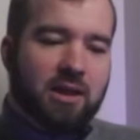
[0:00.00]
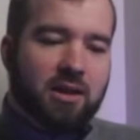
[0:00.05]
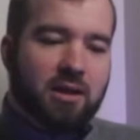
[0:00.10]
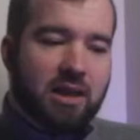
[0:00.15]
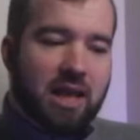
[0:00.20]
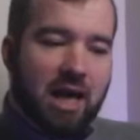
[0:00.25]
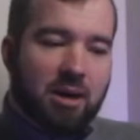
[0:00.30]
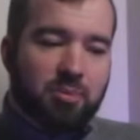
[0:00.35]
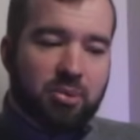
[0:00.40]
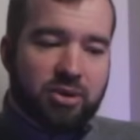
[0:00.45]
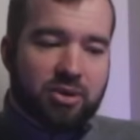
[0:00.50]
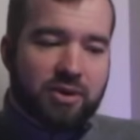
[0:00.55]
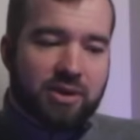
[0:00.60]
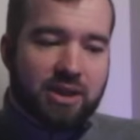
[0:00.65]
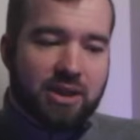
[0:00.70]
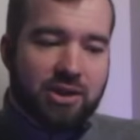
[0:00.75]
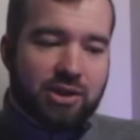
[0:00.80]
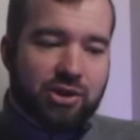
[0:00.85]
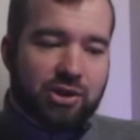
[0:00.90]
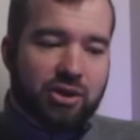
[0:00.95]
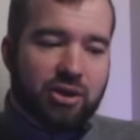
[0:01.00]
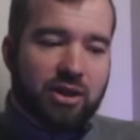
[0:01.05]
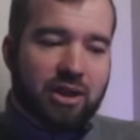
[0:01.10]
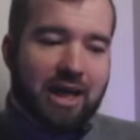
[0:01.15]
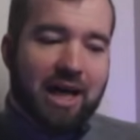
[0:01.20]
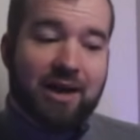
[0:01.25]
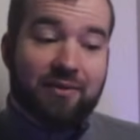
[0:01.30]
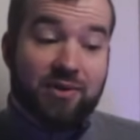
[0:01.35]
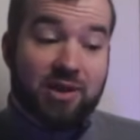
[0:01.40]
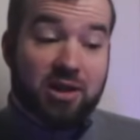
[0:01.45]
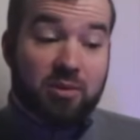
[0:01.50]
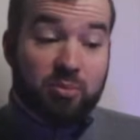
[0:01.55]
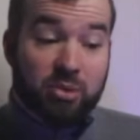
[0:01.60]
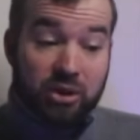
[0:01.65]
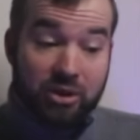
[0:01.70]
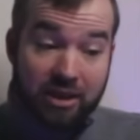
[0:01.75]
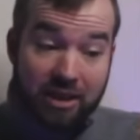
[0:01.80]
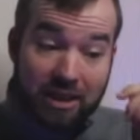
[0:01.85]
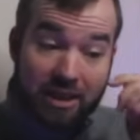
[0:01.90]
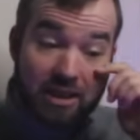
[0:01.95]
That person should have the
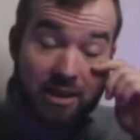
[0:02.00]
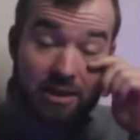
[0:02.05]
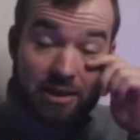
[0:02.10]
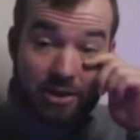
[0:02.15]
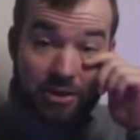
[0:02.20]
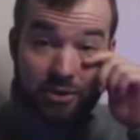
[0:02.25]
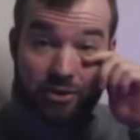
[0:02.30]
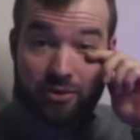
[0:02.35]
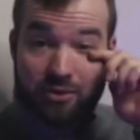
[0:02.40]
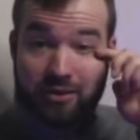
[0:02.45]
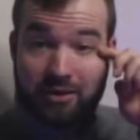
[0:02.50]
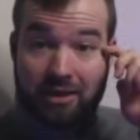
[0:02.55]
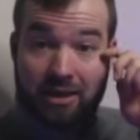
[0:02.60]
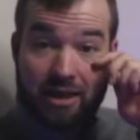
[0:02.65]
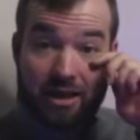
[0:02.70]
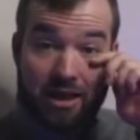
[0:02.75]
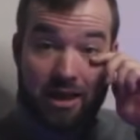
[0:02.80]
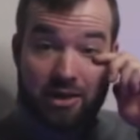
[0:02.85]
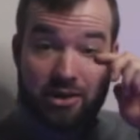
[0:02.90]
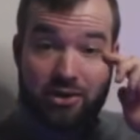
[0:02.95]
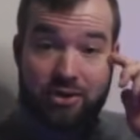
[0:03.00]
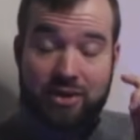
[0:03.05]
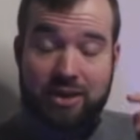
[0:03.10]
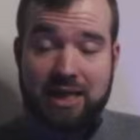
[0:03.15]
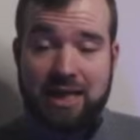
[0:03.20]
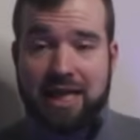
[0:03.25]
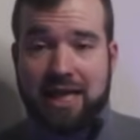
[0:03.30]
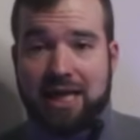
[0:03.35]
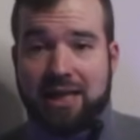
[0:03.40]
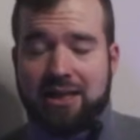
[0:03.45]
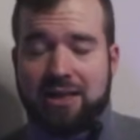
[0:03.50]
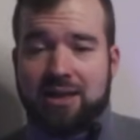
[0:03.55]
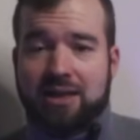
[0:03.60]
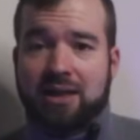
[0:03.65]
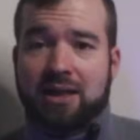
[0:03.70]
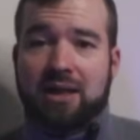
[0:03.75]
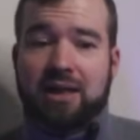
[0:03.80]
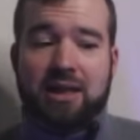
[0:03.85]
ability to understand